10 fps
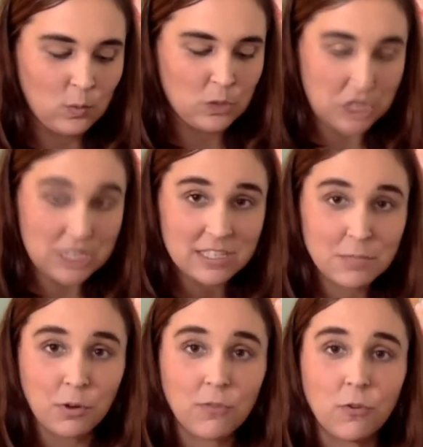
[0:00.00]

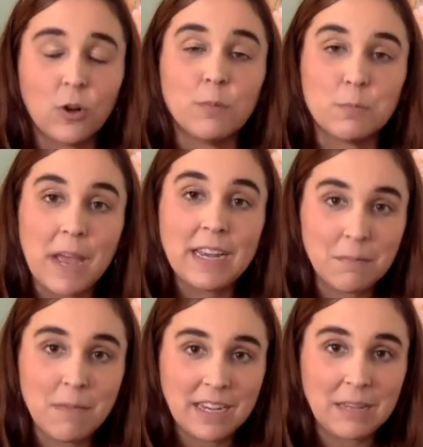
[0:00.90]
Jesus performed
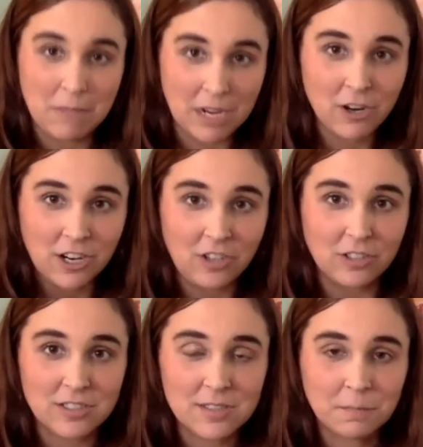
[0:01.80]
many, many
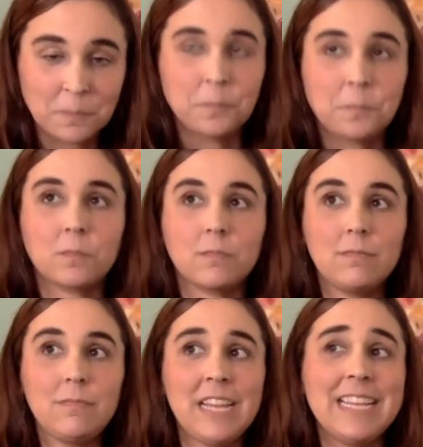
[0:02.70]
miracles.
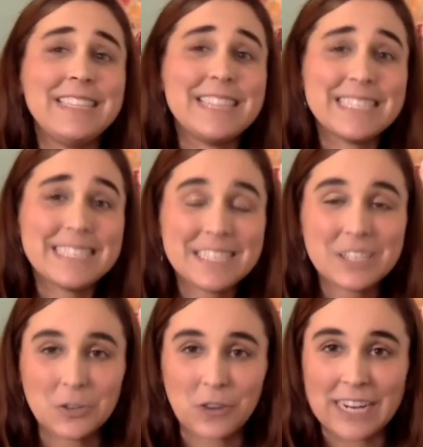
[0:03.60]
And this is
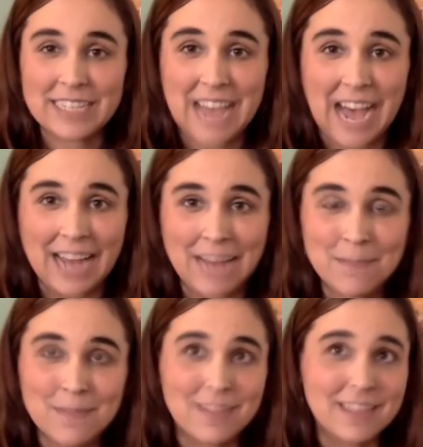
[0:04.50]
a great
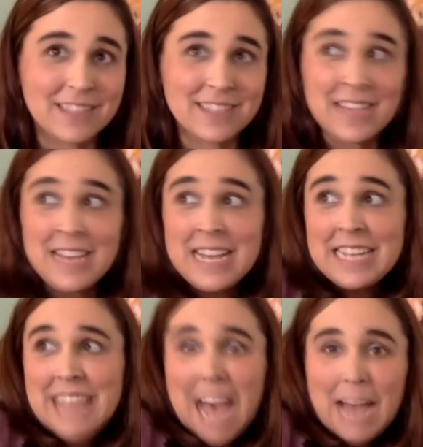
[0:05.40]
time, this
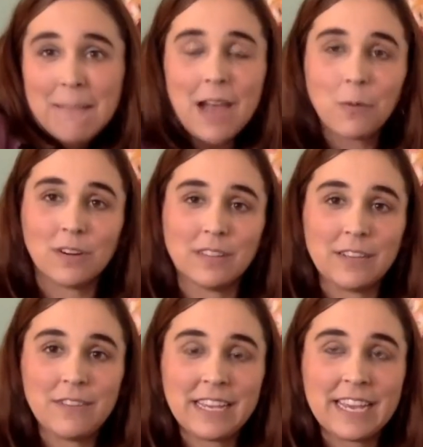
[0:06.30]
time that we're
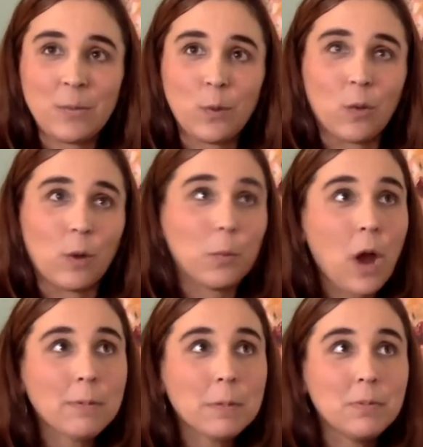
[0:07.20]
living in, where we're
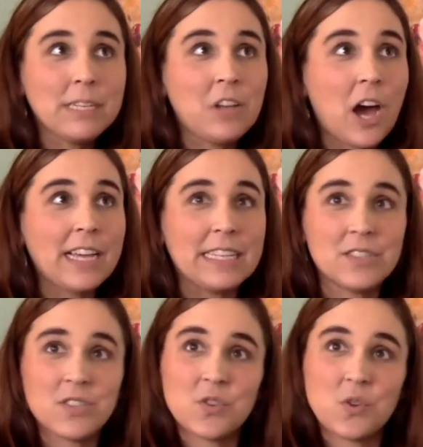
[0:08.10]
probably not
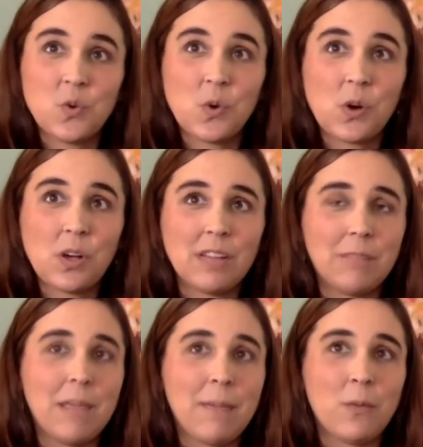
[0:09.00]
in school
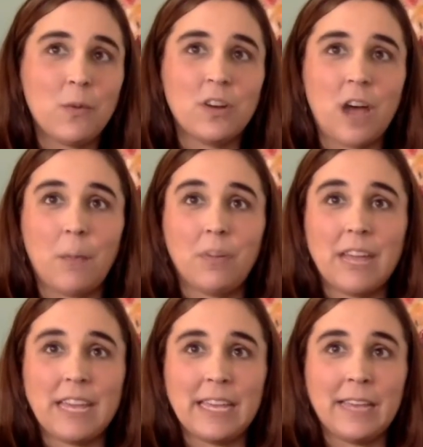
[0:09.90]
and maybe we're not
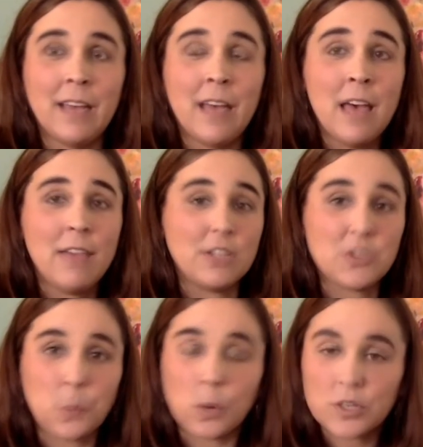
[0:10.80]
playing the
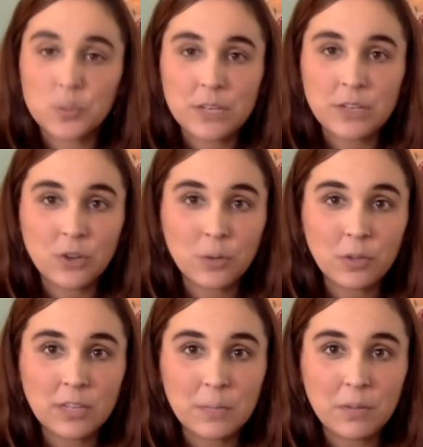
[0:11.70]
sports we
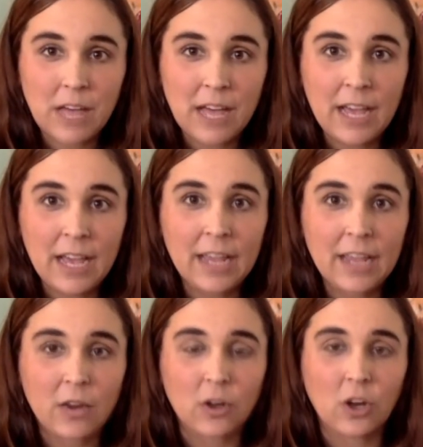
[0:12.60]
normally
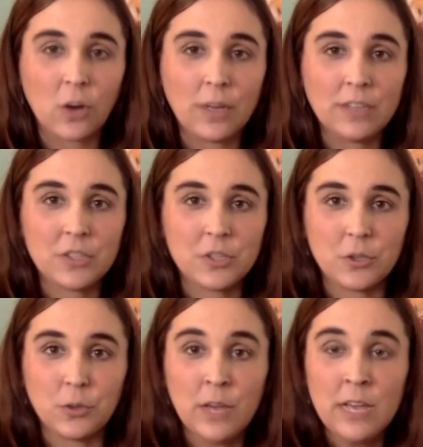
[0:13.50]
play or going
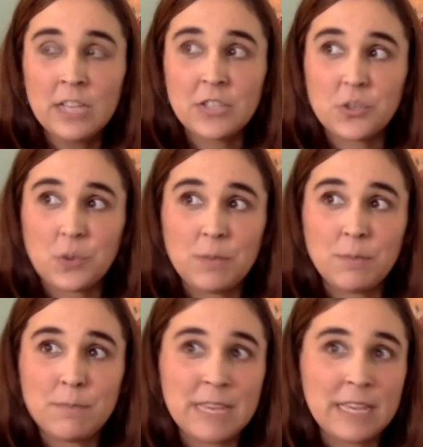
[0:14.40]
to
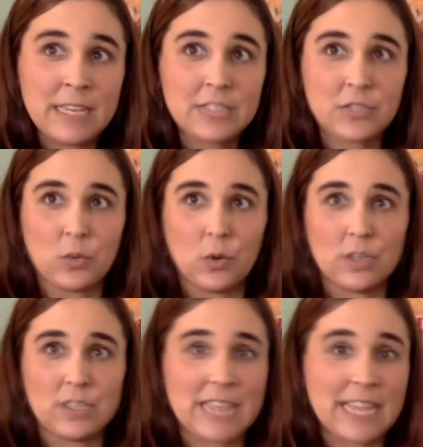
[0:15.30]
swim meets
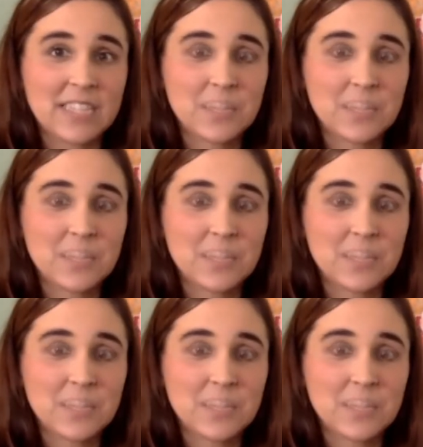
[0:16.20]
or dance